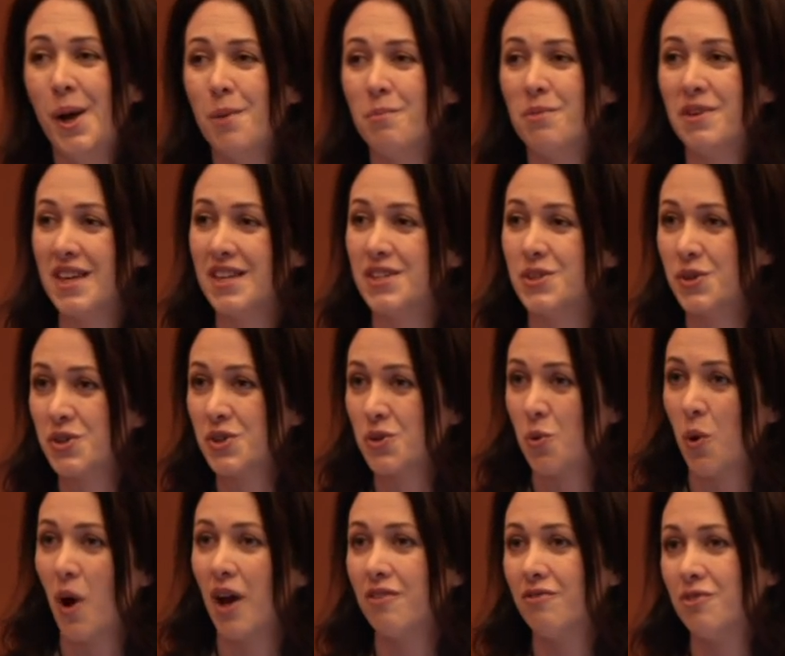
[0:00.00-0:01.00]
But there's also
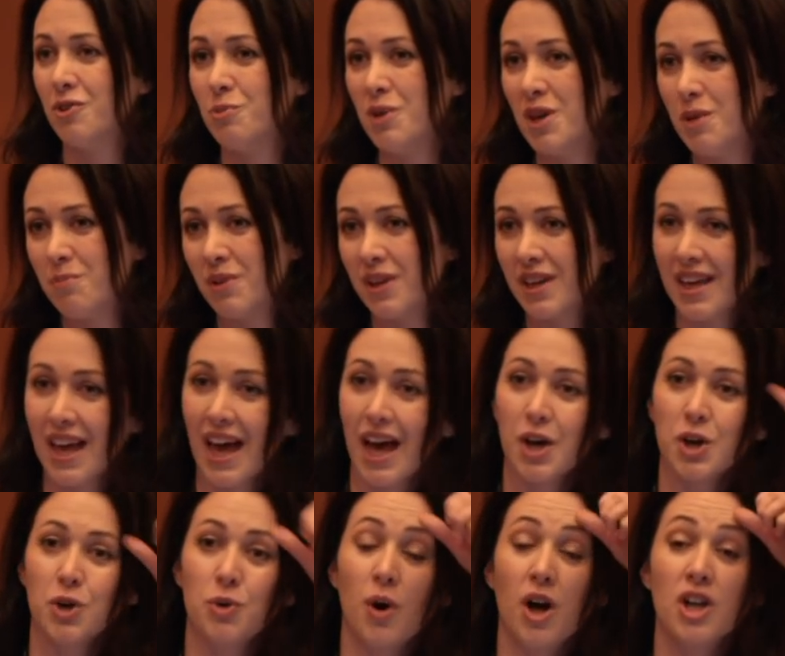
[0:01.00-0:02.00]
quite a few people here
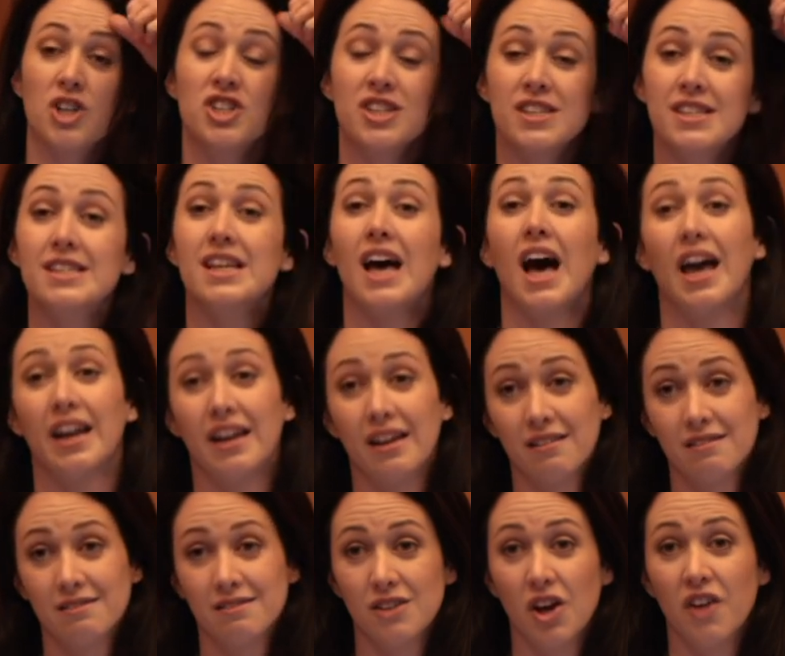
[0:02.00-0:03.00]
who are just
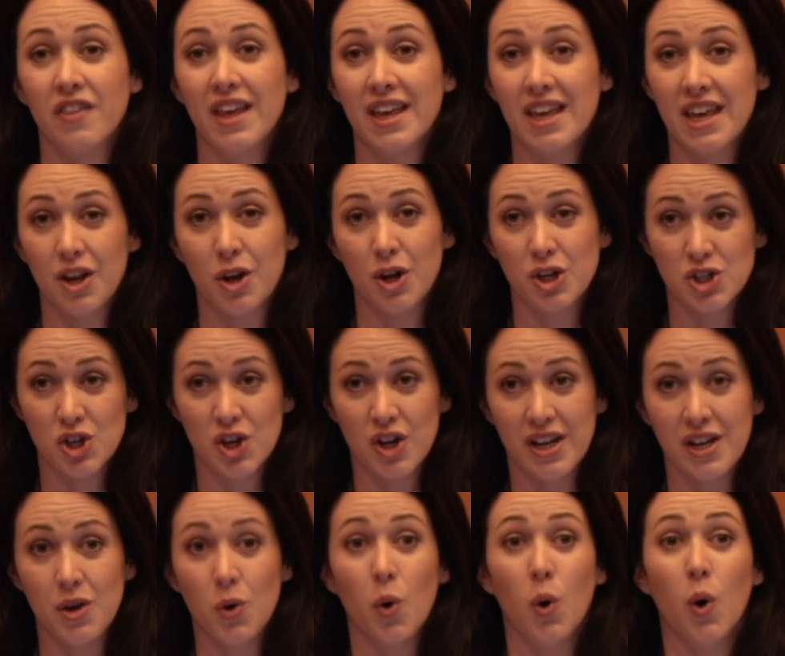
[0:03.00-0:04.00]
starting on their keto
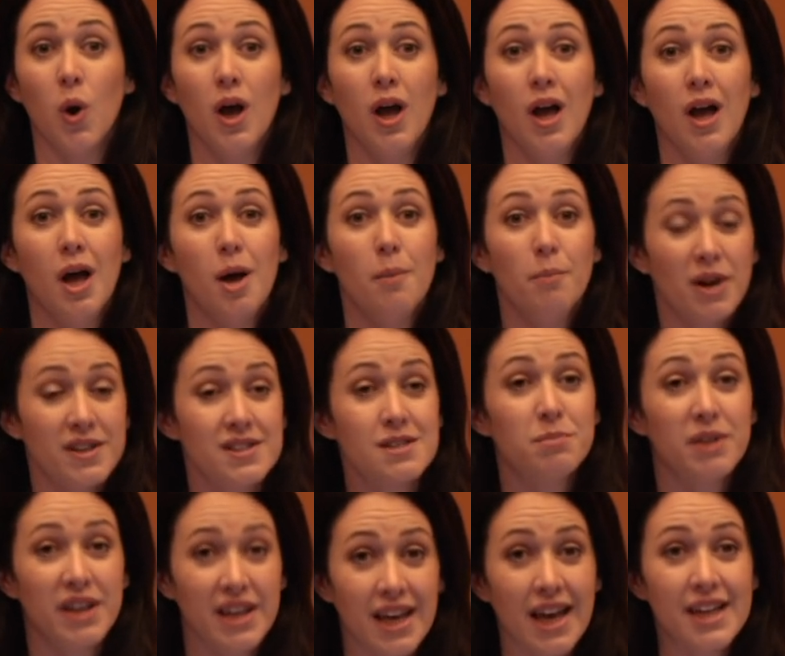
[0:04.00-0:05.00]
journey, or
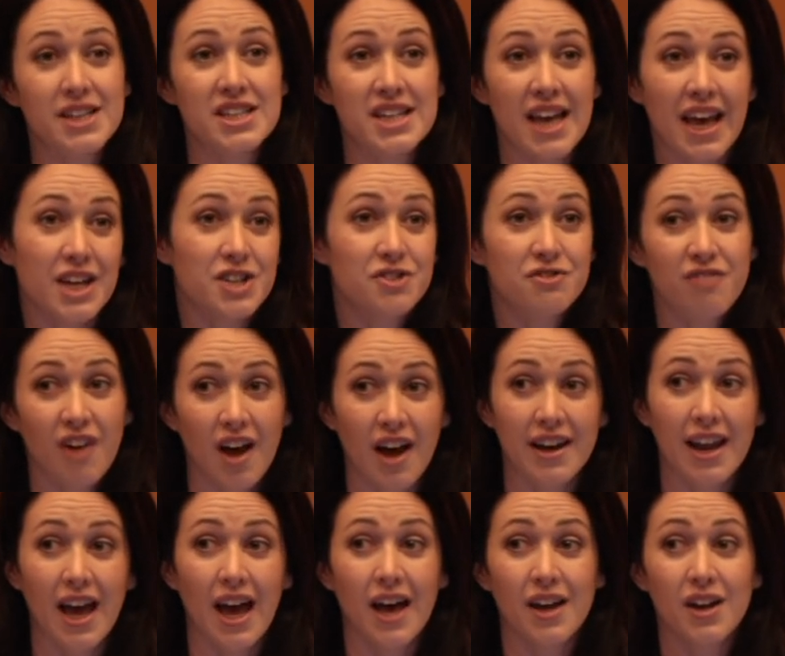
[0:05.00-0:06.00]
possibly here today to
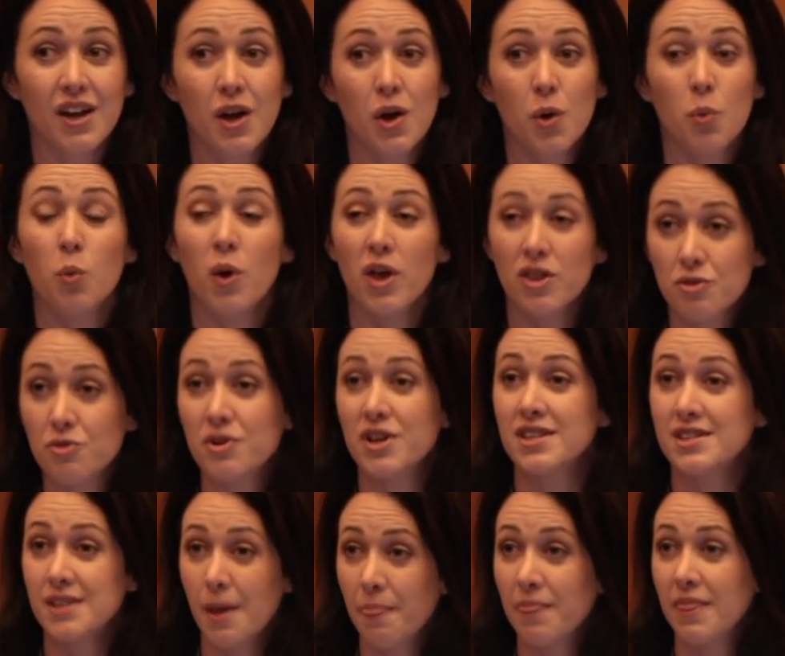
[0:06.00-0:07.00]
find out whether there
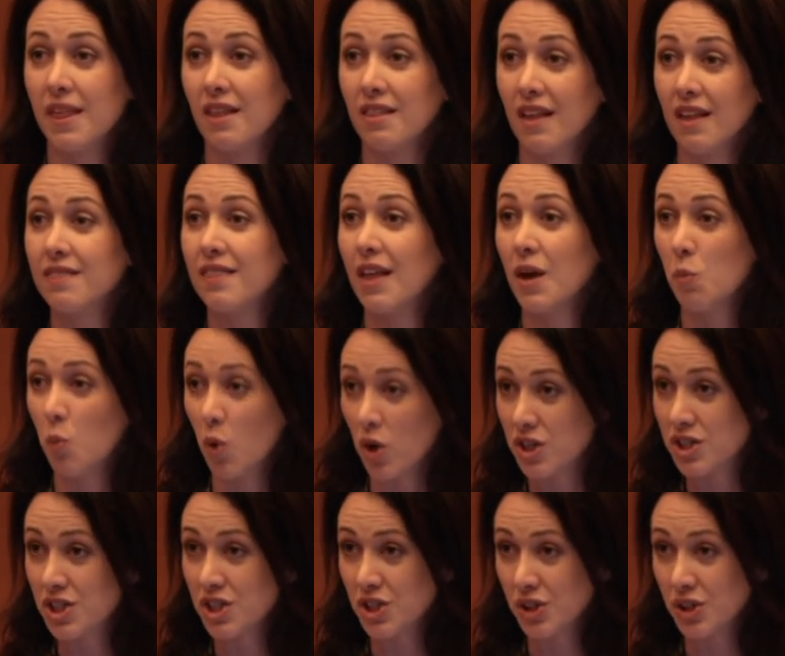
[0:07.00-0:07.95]
is something that they want to